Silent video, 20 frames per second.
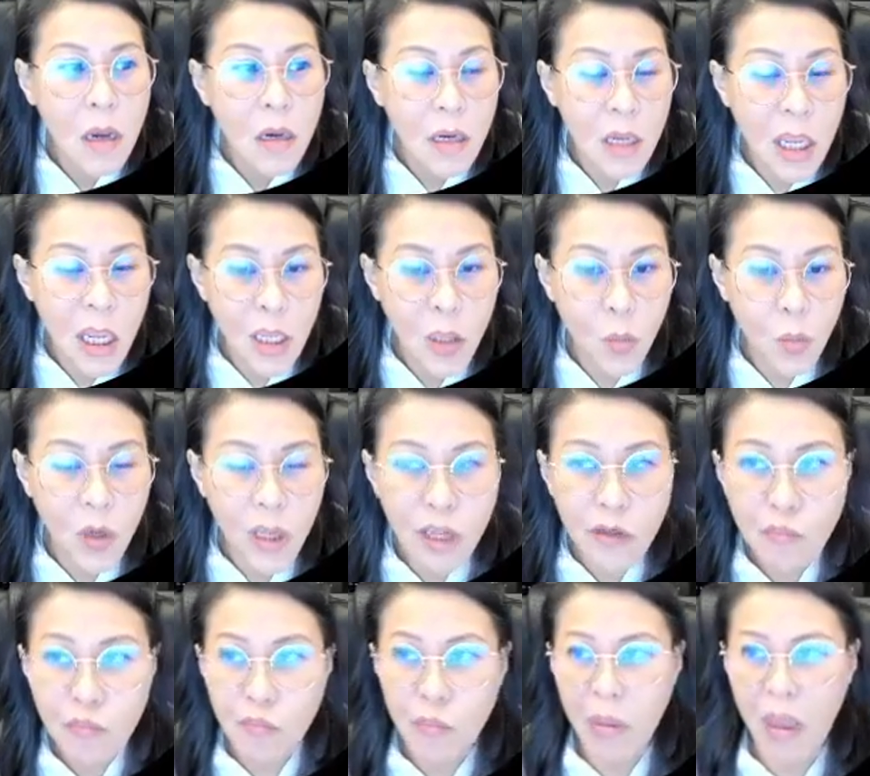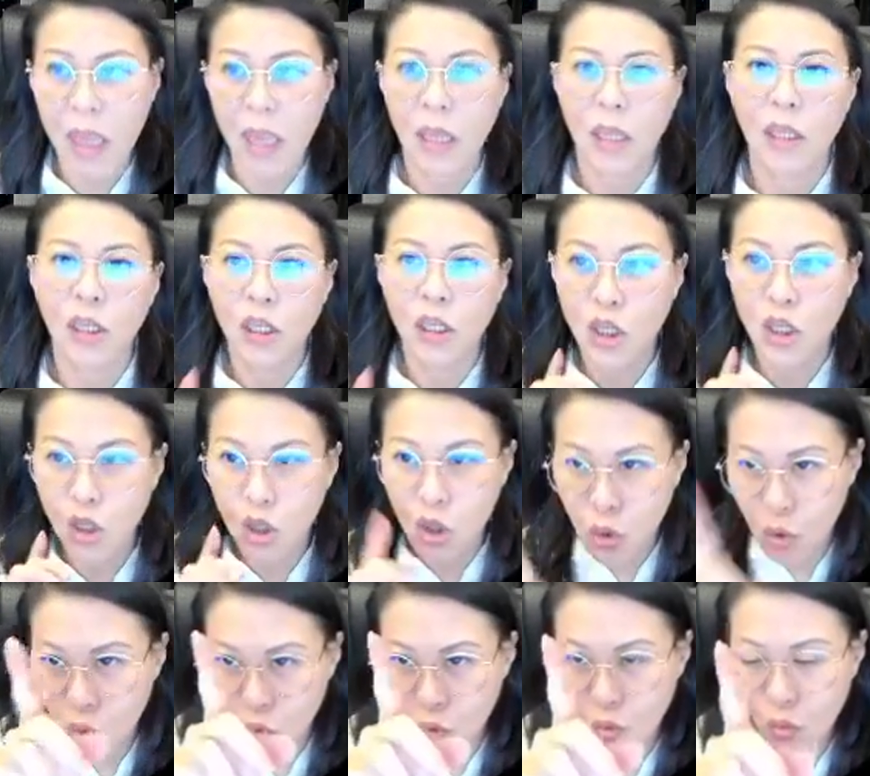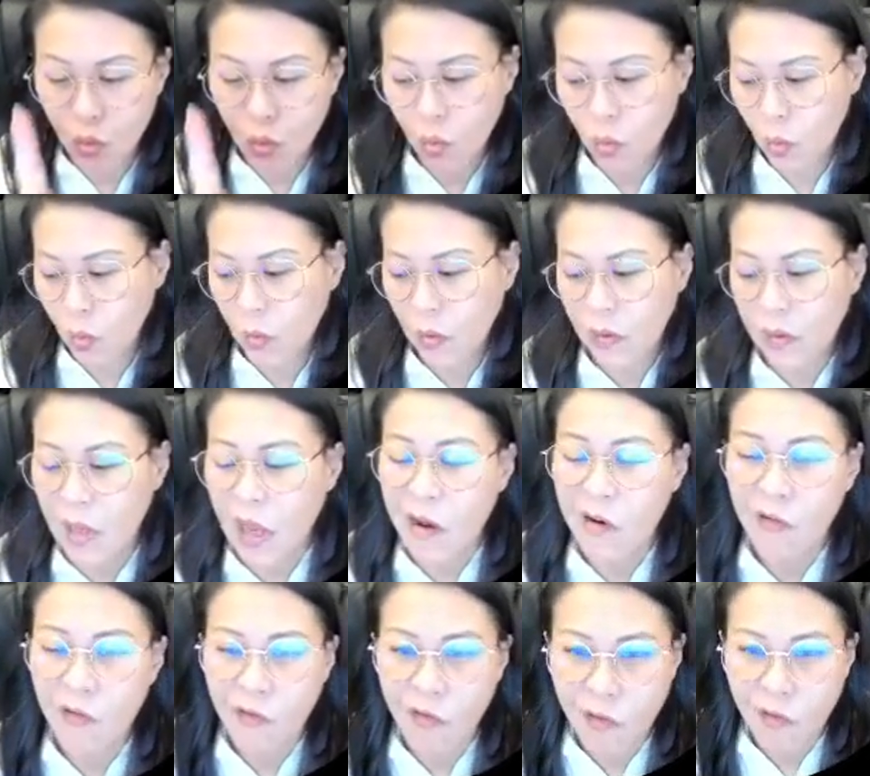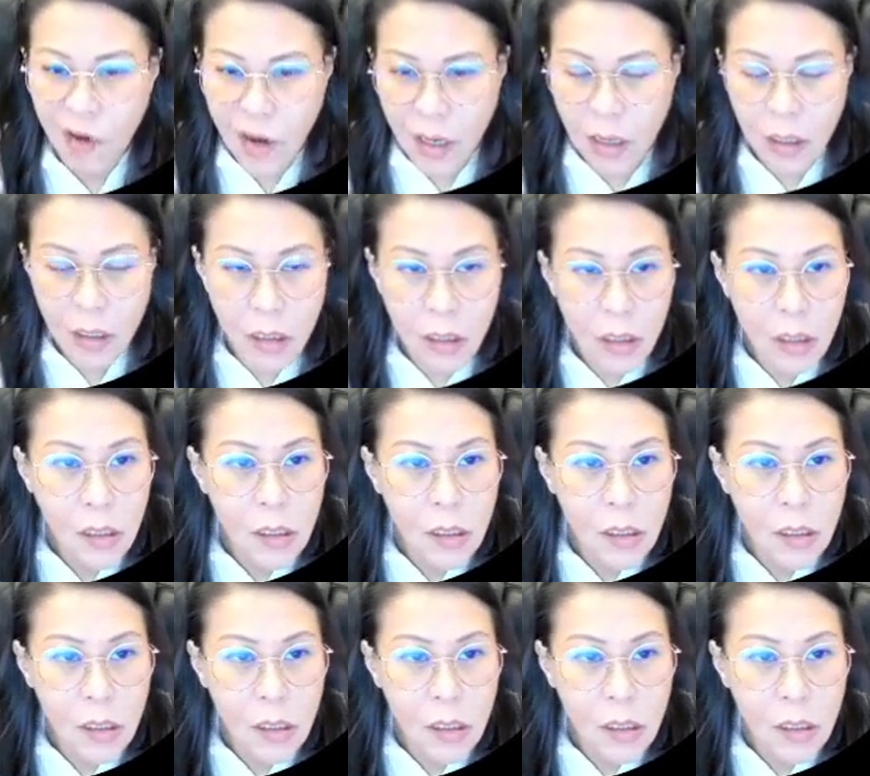then it will impact you directly